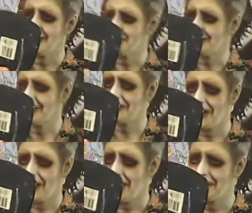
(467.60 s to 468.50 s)
can't believe
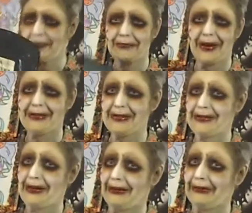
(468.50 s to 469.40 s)
how awful my
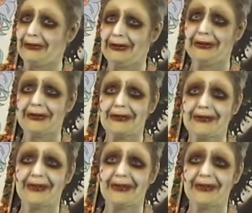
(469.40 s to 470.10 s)
skin looks.